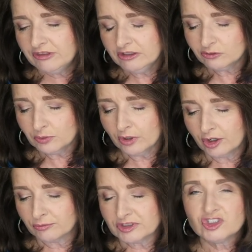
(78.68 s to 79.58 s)
These were
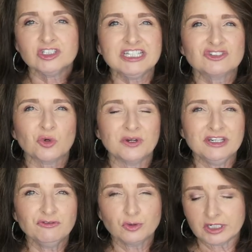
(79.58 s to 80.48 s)
originally
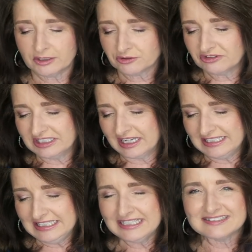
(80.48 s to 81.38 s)
twenty-four
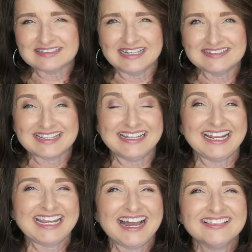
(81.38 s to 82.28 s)
ninety-eight,
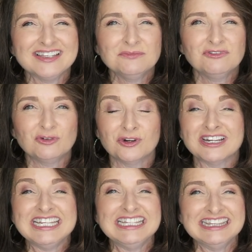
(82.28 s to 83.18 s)
and I got them
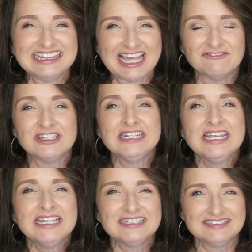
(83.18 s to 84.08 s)
for
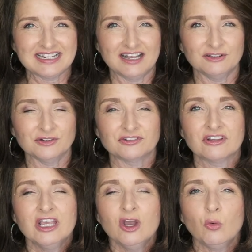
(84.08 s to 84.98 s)
eleven dollars.